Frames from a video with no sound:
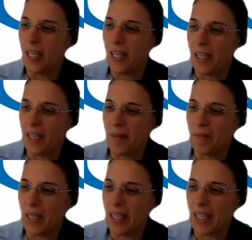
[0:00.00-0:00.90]

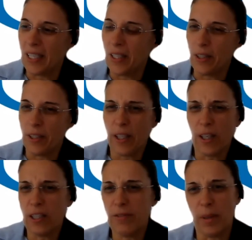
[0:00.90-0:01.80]
Not
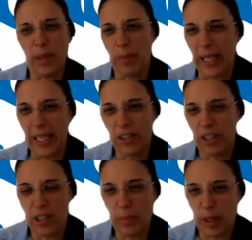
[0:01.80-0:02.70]
only from the
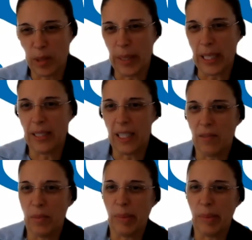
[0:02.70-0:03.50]
patient's perspective,